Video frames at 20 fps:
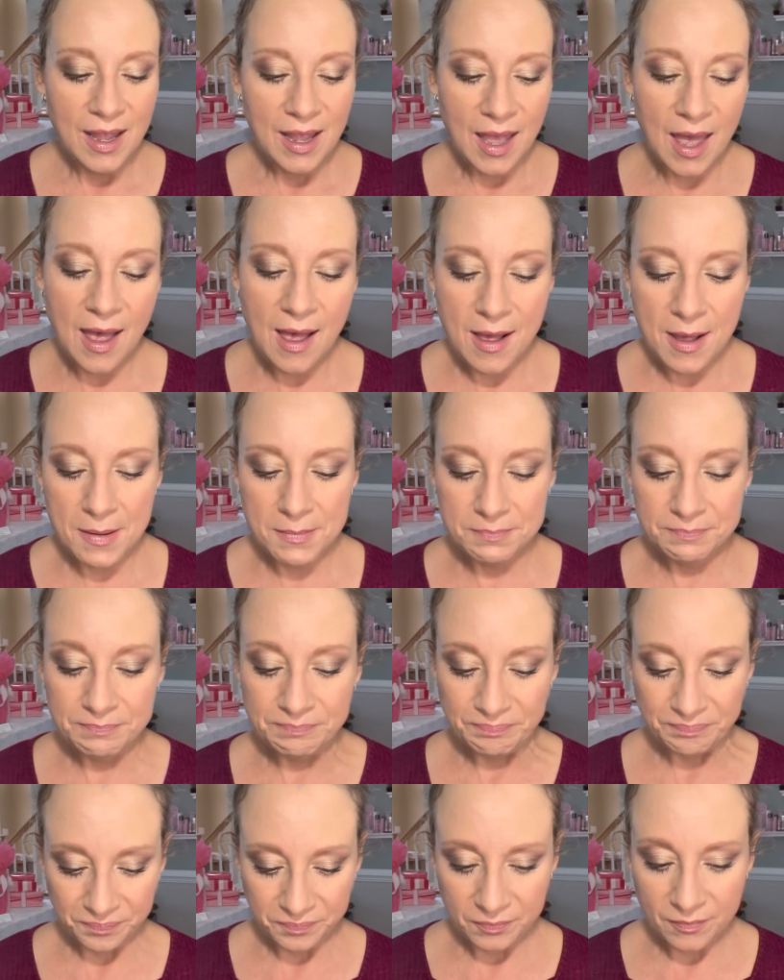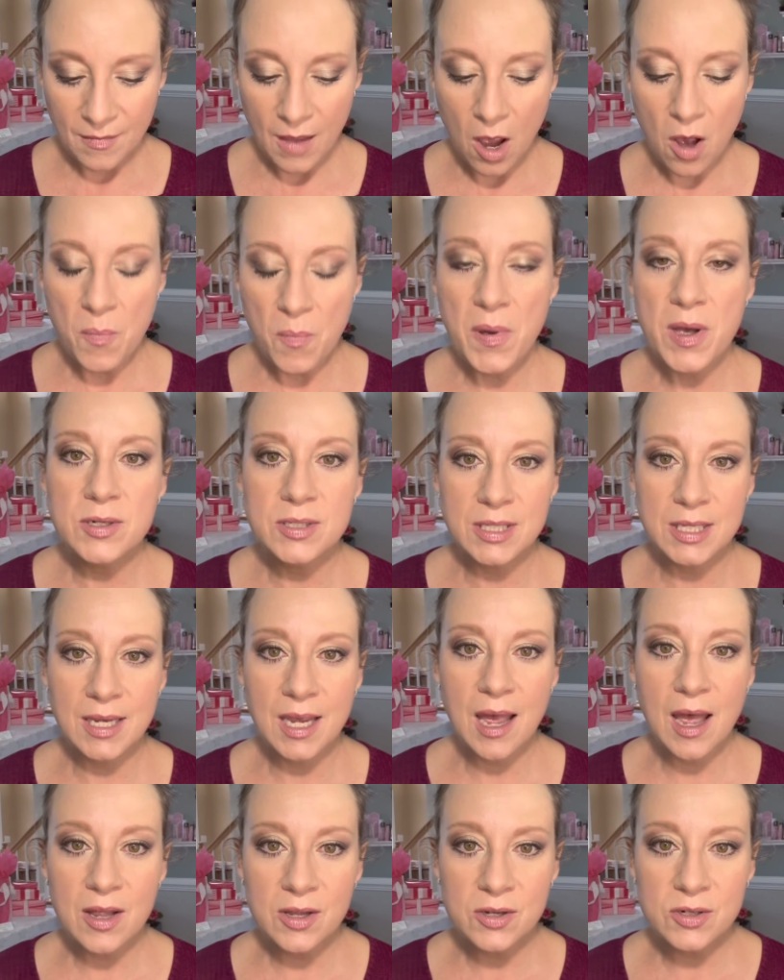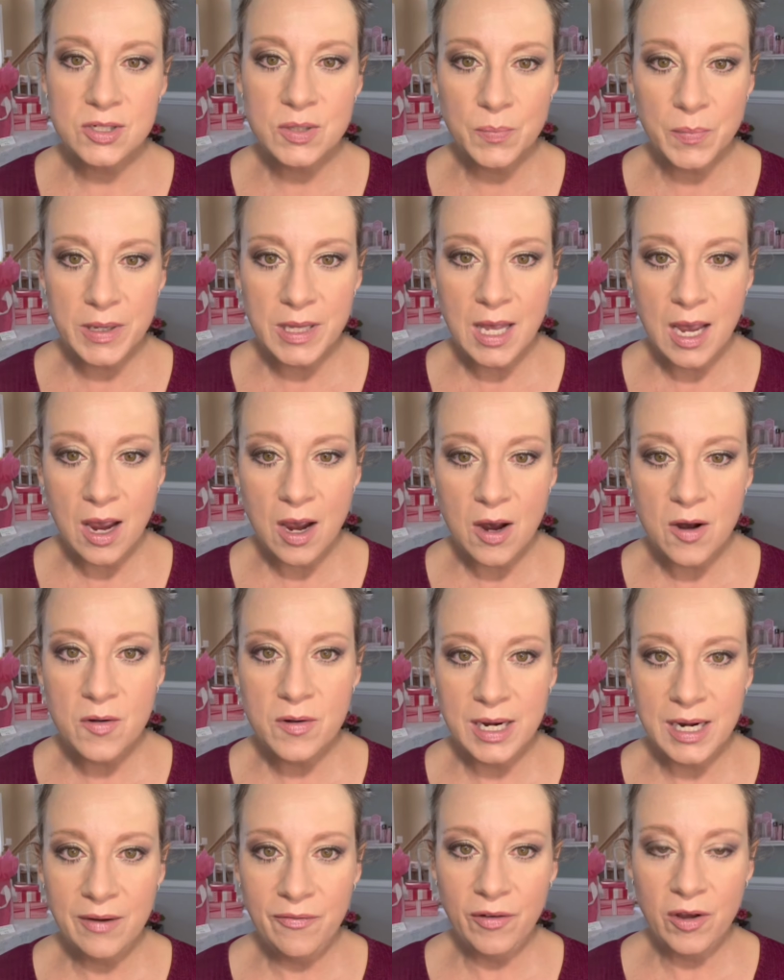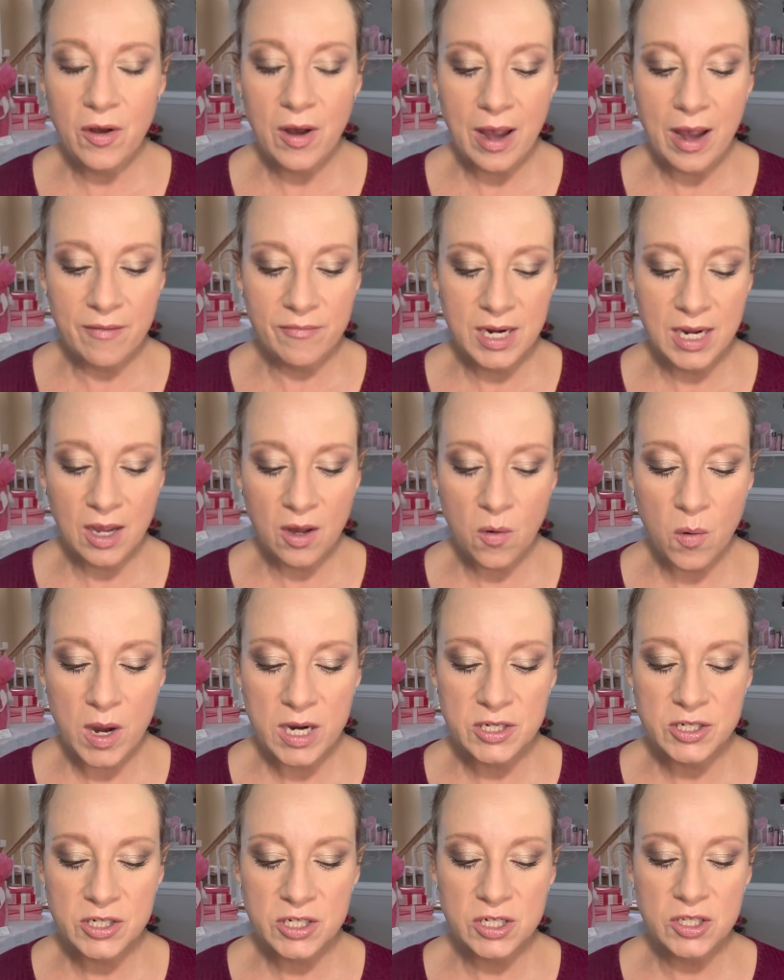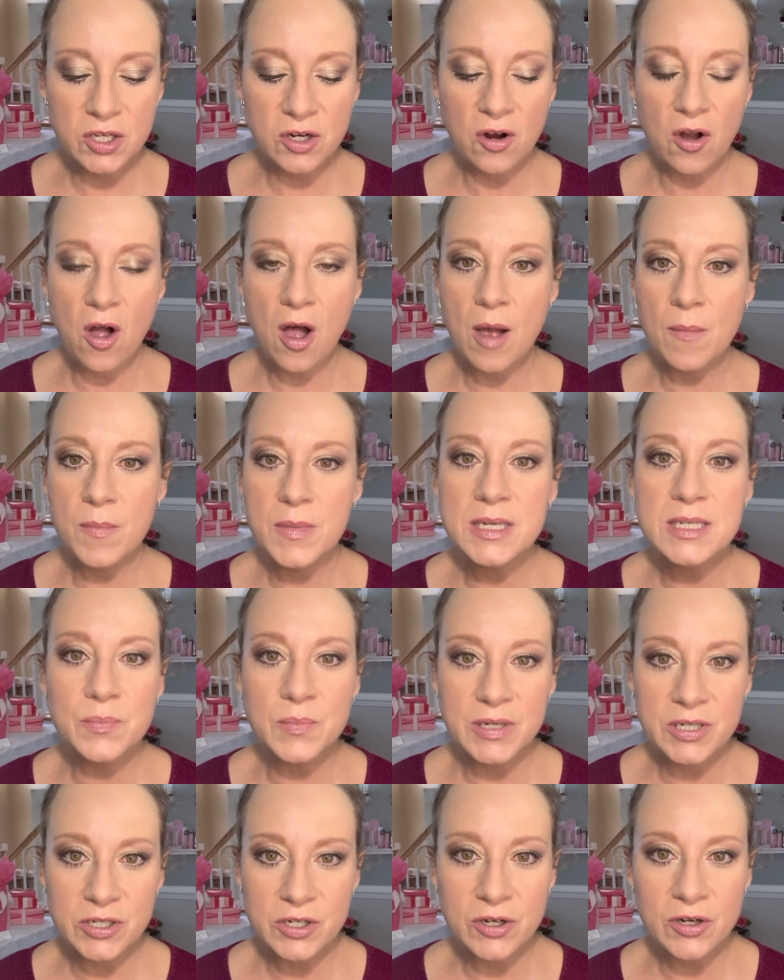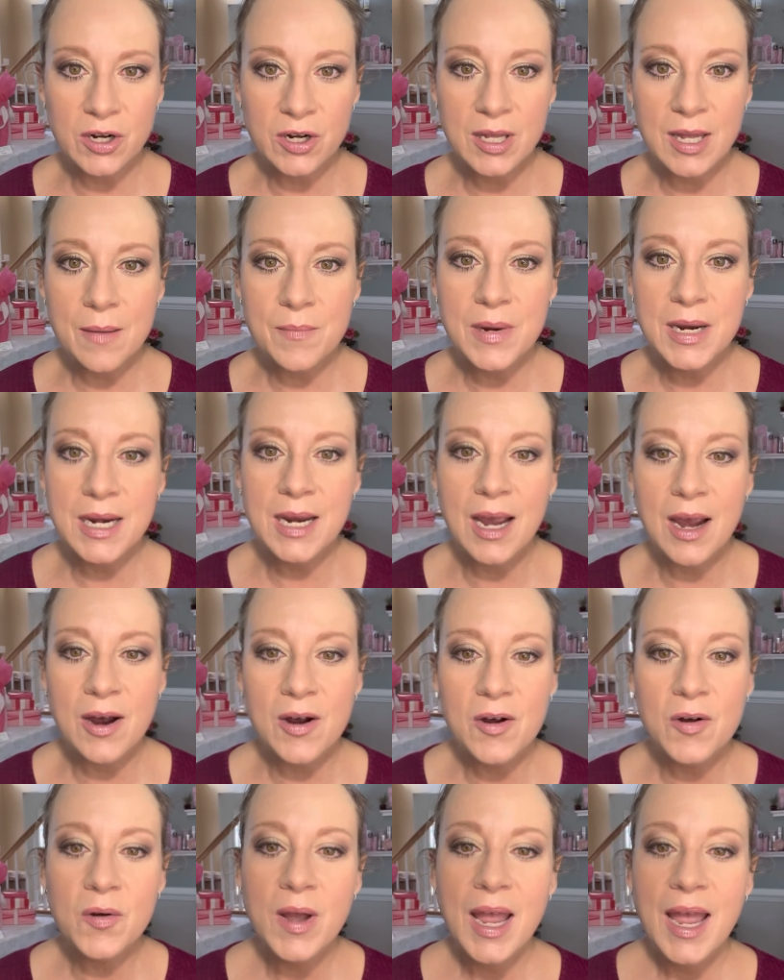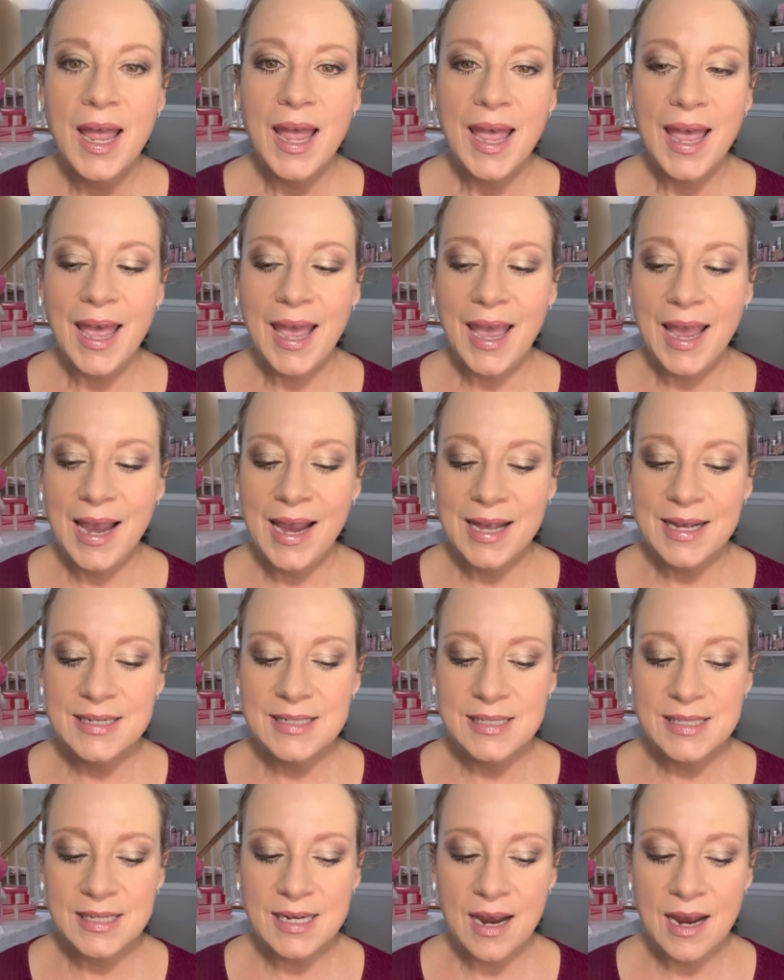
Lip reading: I'll post the colors below, and if you have any questions or comments, be sure to let me know. And